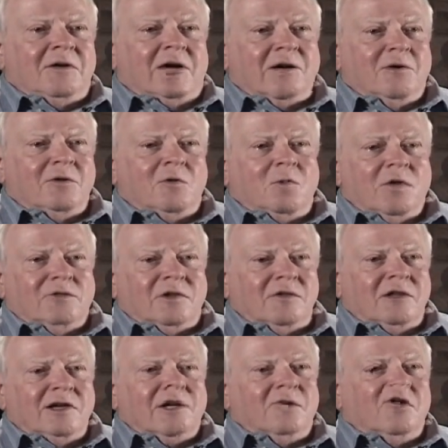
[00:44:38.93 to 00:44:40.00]
I don't know what the
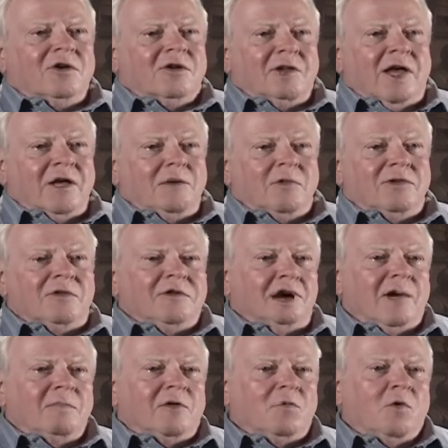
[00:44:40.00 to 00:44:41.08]
thing looked like by the
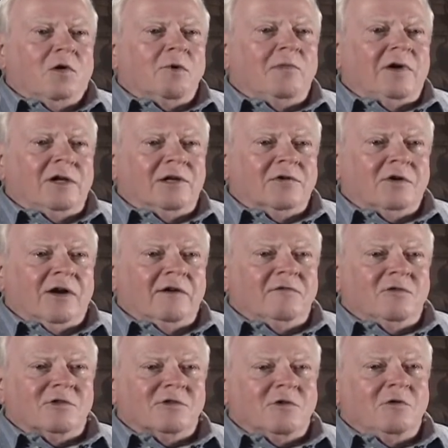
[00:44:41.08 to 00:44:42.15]
time the war bond drive
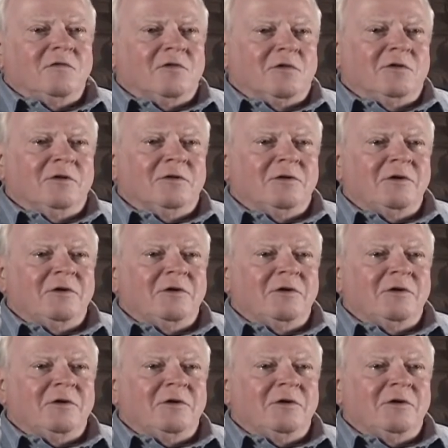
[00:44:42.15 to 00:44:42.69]
was over.